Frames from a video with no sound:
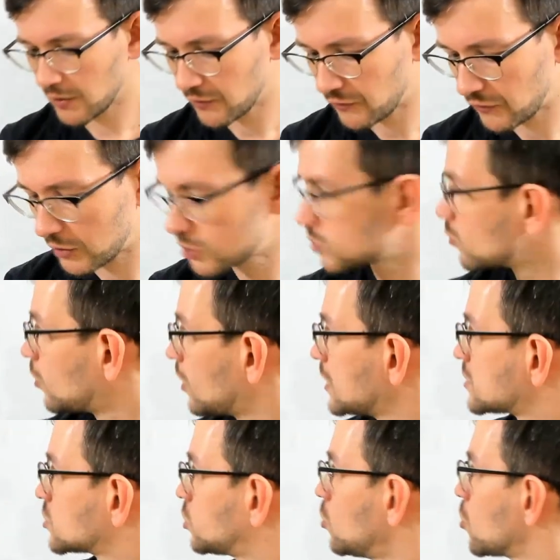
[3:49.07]
First of all,
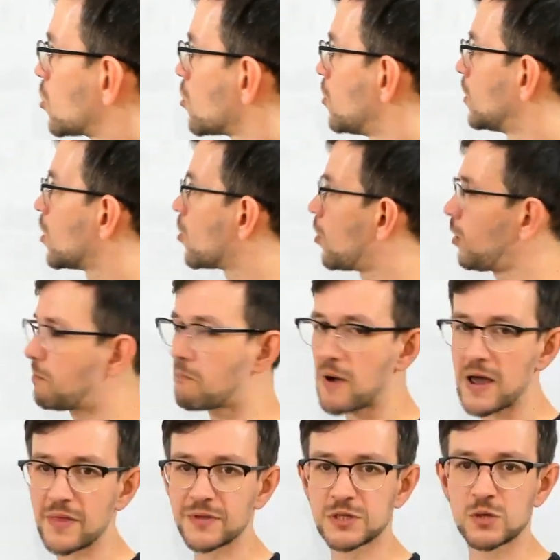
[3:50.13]
let's look on all
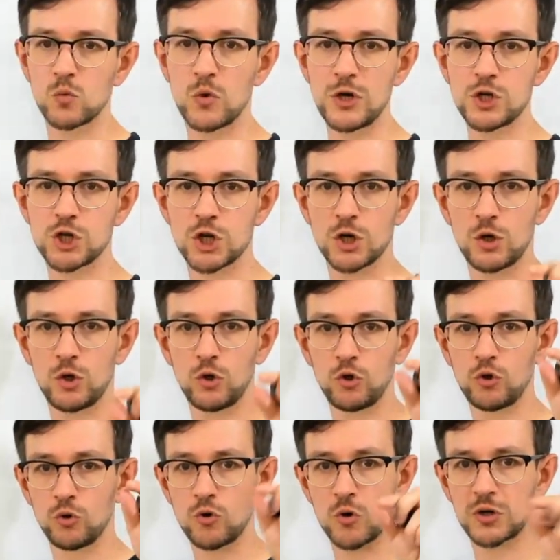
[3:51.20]
paths which
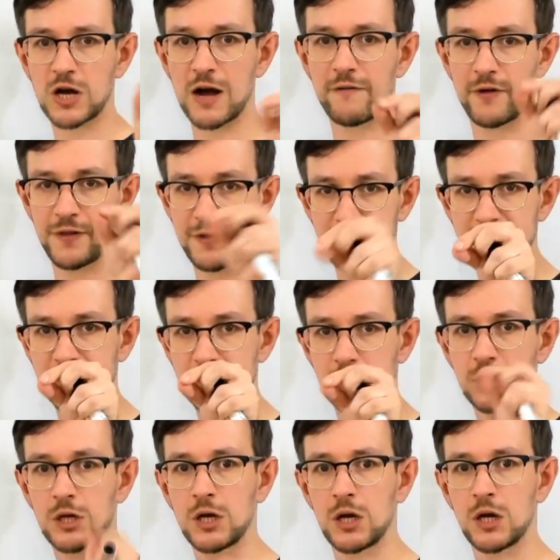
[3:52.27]
do not cover this
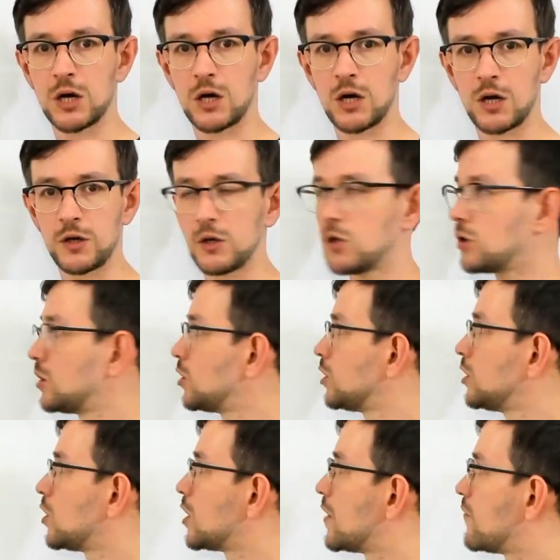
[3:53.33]

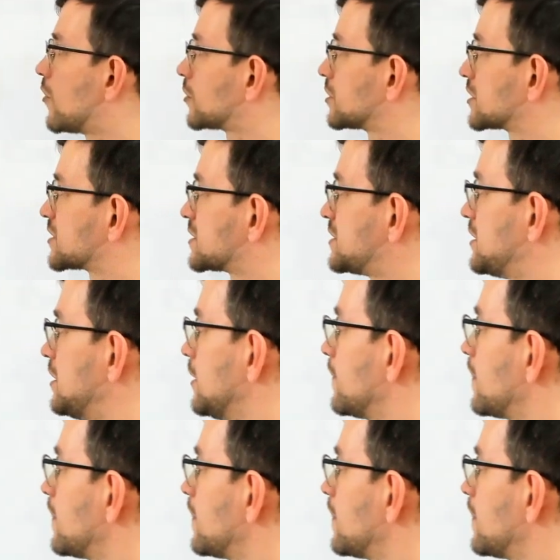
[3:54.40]
vertex C.